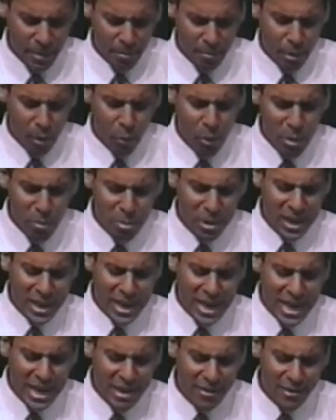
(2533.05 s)
But we
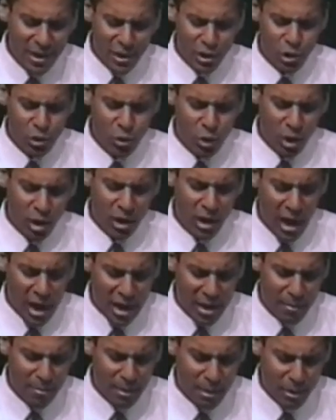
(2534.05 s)
believe that you are
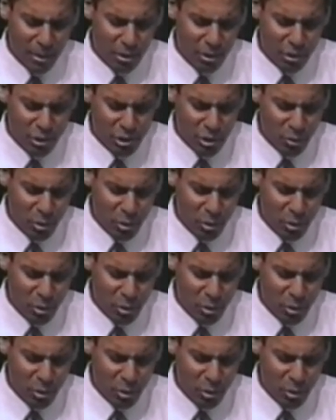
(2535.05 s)
God of miracles,